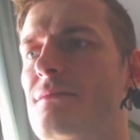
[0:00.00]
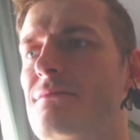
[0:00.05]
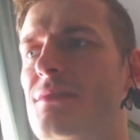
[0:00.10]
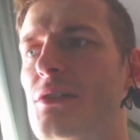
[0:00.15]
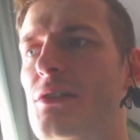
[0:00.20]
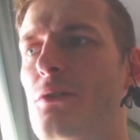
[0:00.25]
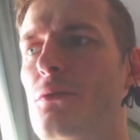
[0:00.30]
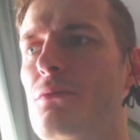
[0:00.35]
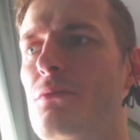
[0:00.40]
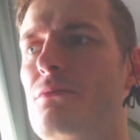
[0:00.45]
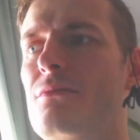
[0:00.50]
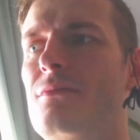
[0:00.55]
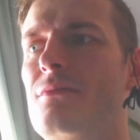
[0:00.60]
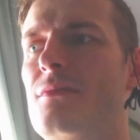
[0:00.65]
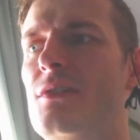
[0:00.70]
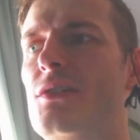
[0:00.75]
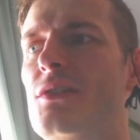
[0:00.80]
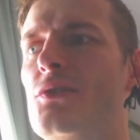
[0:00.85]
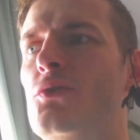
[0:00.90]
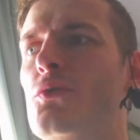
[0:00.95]
so
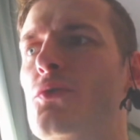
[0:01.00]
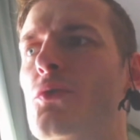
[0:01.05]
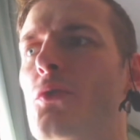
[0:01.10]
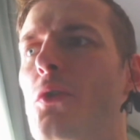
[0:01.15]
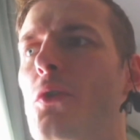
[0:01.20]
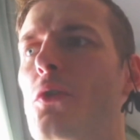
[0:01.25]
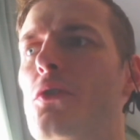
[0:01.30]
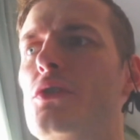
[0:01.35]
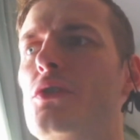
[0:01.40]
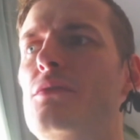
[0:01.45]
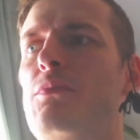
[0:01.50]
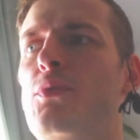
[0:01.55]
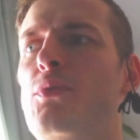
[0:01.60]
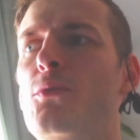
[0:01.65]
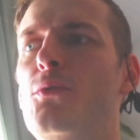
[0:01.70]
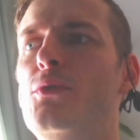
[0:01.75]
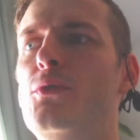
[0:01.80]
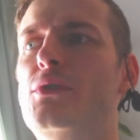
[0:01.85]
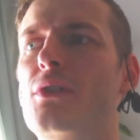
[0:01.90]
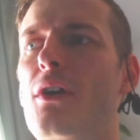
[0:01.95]
do not
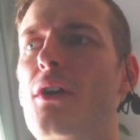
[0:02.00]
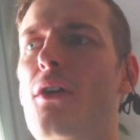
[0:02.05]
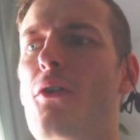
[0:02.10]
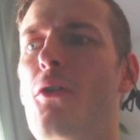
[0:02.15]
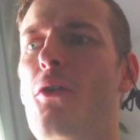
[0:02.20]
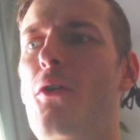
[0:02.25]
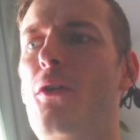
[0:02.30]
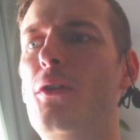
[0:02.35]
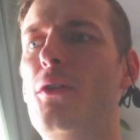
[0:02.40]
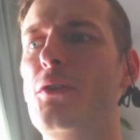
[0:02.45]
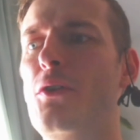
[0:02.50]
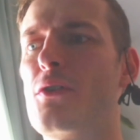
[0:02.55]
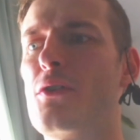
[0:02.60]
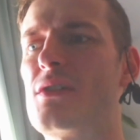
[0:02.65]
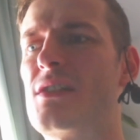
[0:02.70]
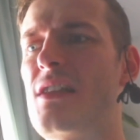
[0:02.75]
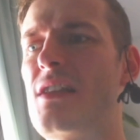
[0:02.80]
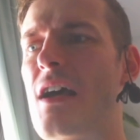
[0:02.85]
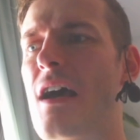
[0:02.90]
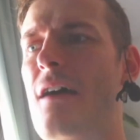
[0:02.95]
put all your
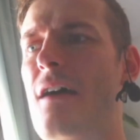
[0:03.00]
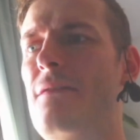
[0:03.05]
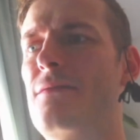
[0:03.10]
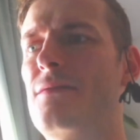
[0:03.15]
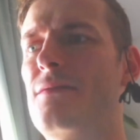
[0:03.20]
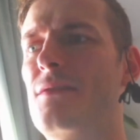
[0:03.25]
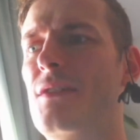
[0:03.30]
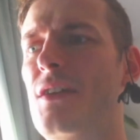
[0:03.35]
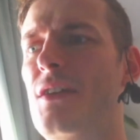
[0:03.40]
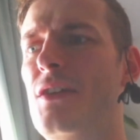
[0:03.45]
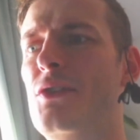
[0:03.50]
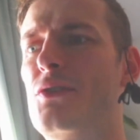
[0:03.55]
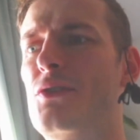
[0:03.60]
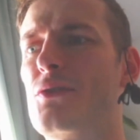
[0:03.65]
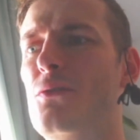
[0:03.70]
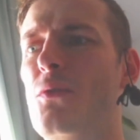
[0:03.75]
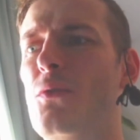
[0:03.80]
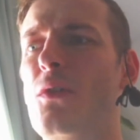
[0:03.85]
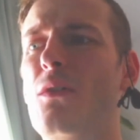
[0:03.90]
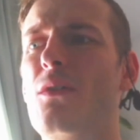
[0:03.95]
stuff
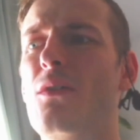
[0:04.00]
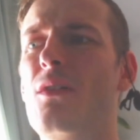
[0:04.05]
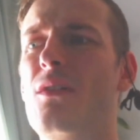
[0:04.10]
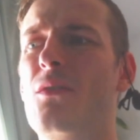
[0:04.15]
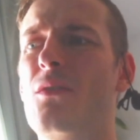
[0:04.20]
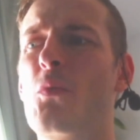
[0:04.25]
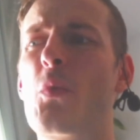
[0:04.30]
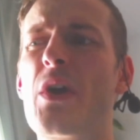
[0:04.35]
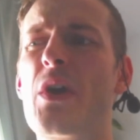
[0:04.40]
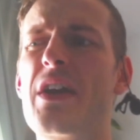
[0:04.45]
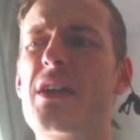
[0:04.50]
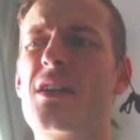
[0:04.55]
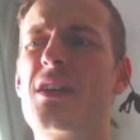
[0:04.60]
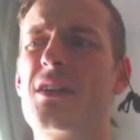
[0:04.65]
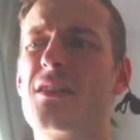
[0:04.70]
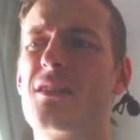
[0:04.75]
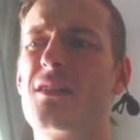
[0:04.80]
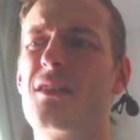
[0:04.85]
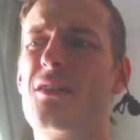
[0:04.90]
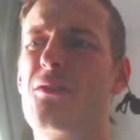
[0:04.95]
into weak
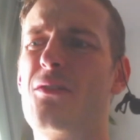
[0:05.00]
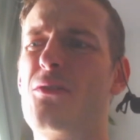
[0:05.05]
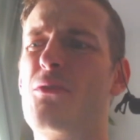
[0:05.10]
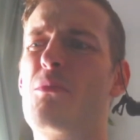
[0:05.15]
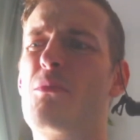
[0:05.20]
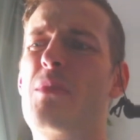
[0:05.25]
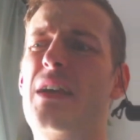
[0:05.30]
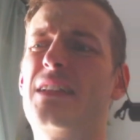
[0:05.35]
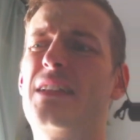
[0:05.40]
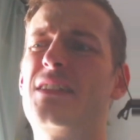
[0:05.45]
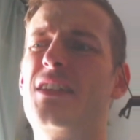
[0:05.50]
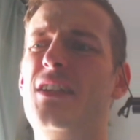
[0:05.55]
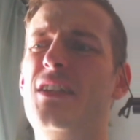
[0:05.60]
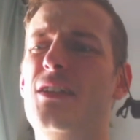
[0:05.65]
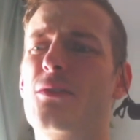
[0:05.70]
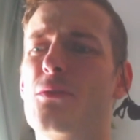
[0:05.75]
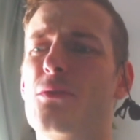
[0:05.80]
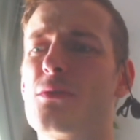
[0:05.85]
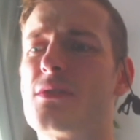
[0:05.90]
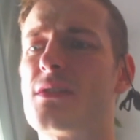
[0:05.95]
or bad
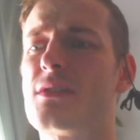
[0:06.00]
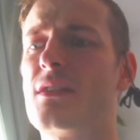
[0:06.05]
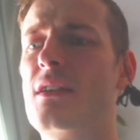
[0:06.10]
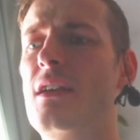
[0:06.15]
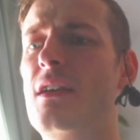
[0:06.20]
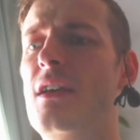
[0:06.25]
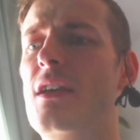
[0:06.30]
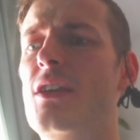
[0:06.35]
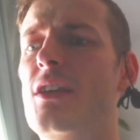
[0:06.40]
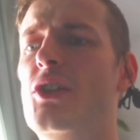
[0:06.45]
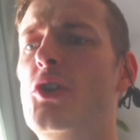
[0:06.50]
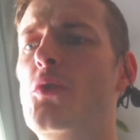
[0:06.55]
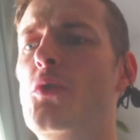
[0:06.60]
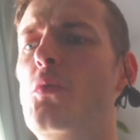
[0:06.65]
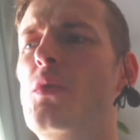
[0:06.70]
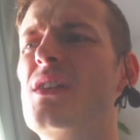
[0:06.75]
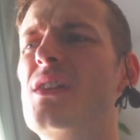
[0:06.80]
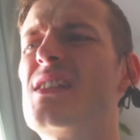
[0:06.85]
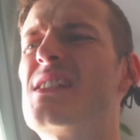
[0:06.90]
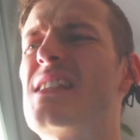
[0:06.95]
heroes. You
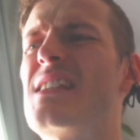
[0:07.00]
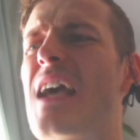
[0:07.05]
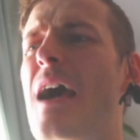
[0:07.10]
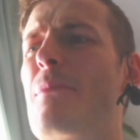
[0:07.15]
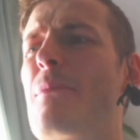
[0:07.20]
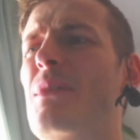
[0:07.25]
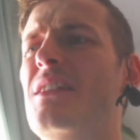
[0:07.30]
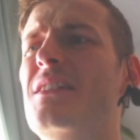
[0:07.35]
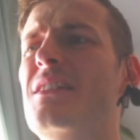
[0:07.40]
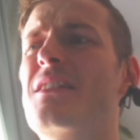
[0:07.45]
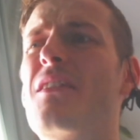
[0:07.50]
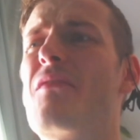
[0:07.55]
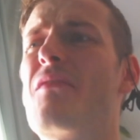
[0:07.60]
will summon